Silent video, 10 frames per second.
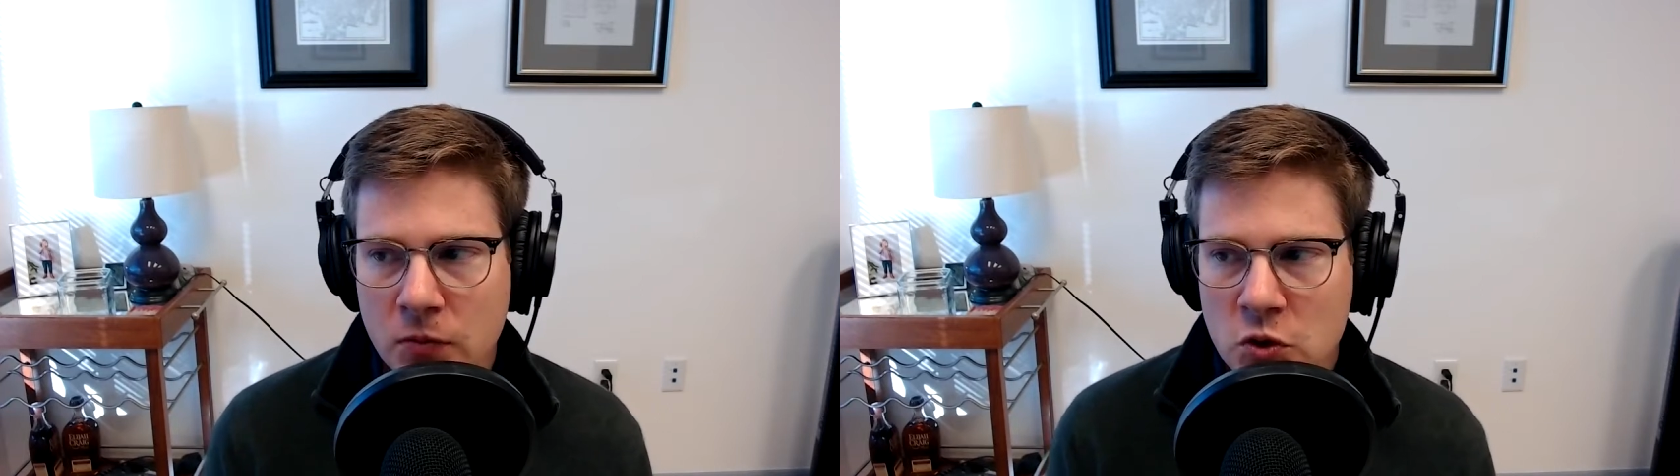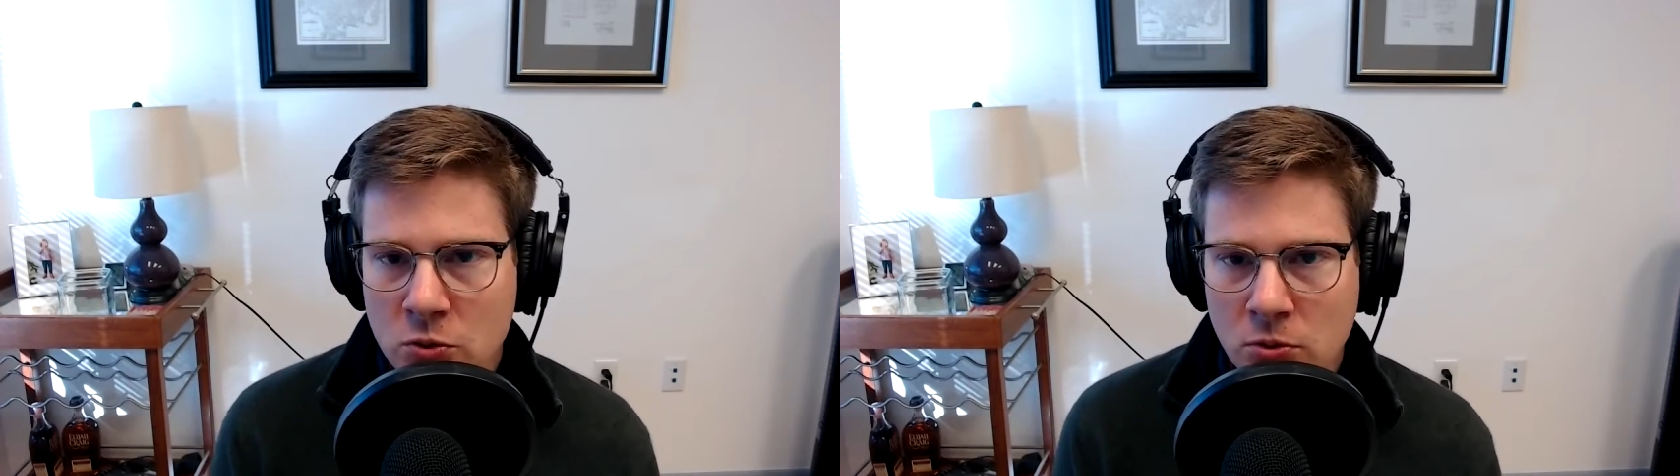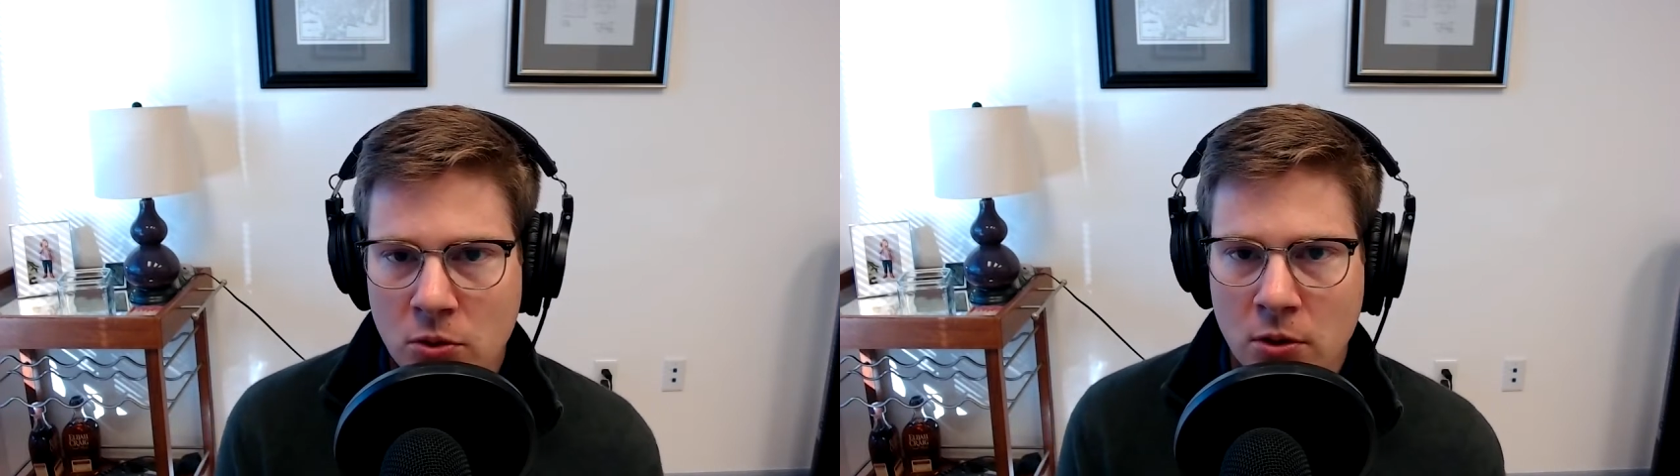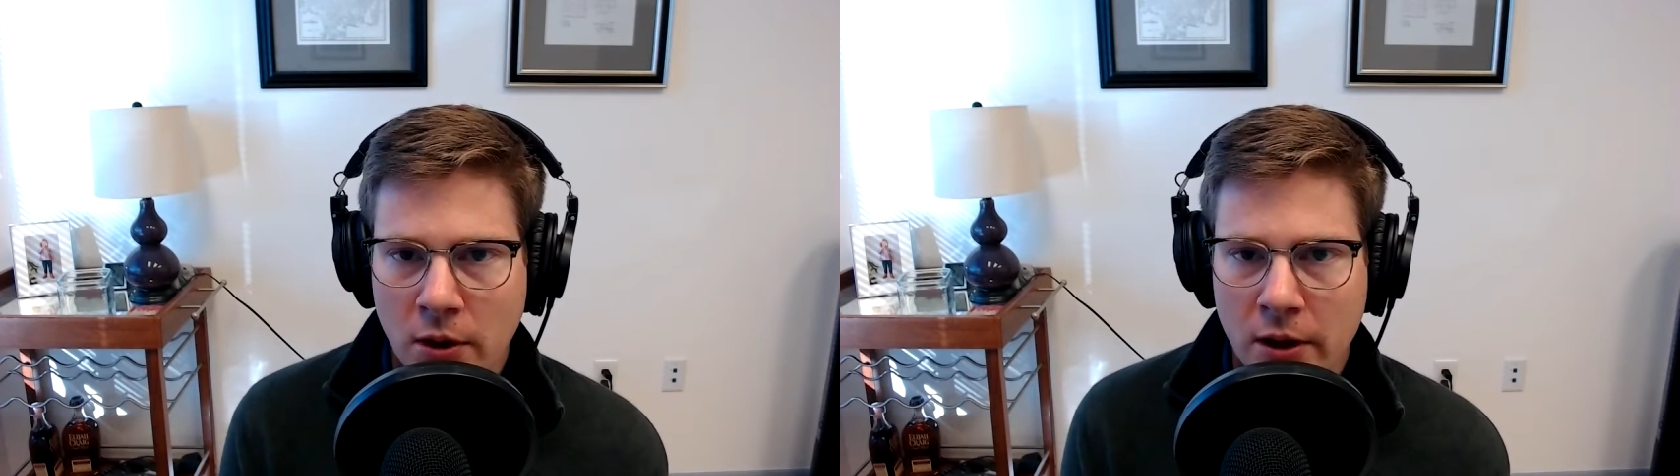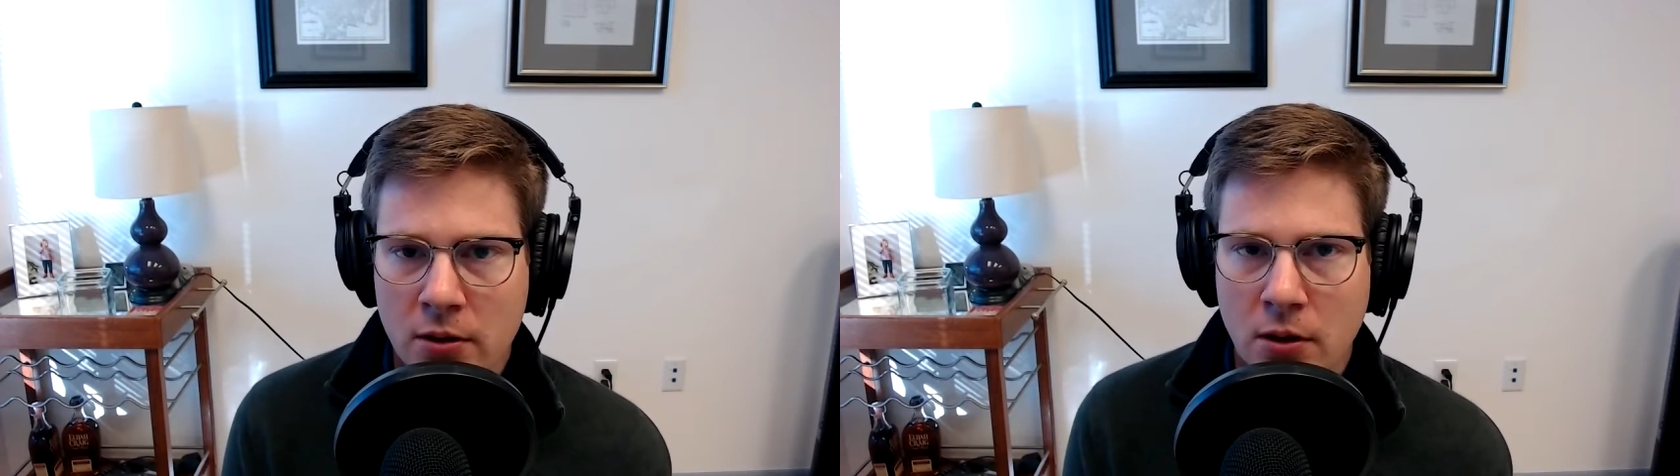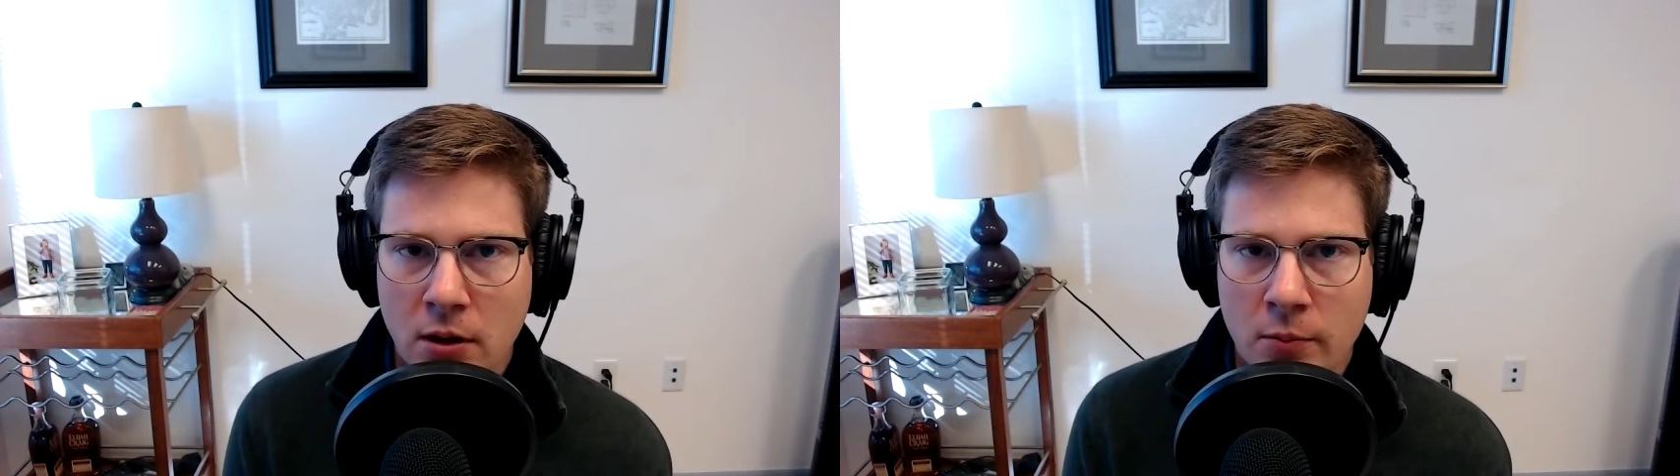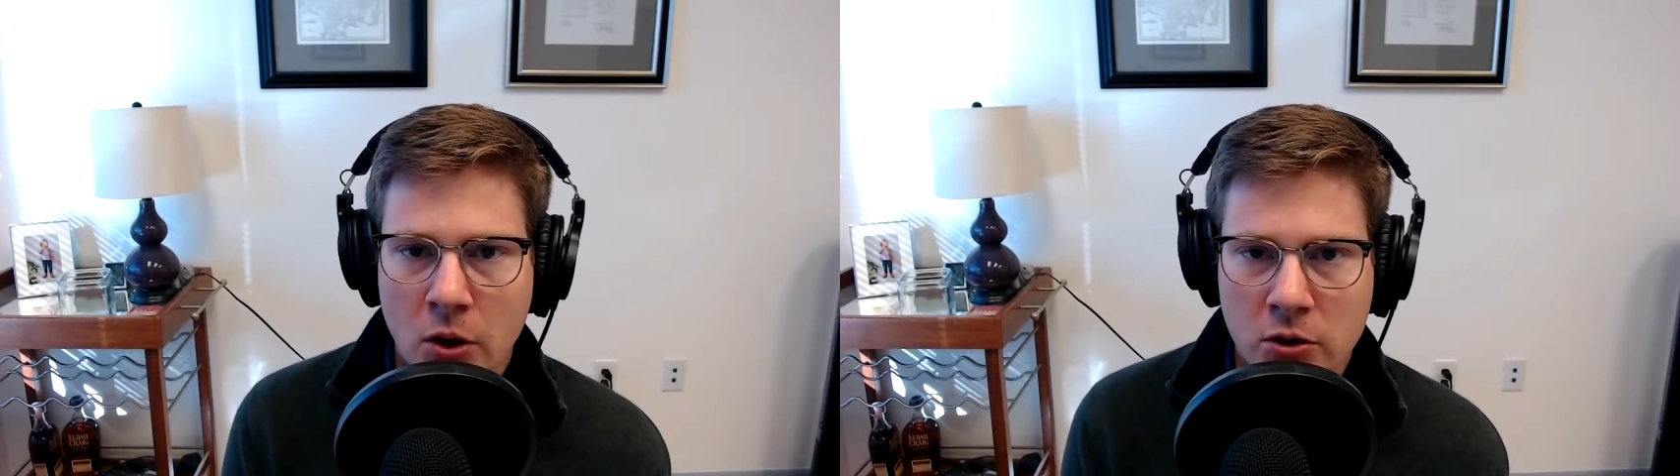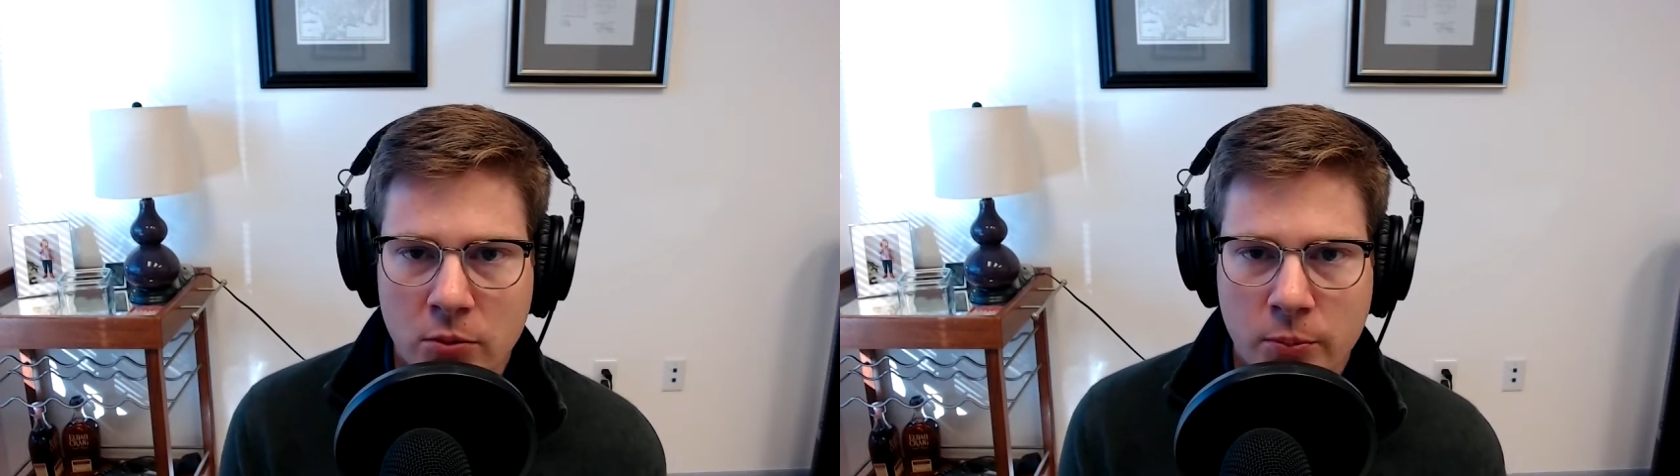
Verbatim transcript: sooner or later among your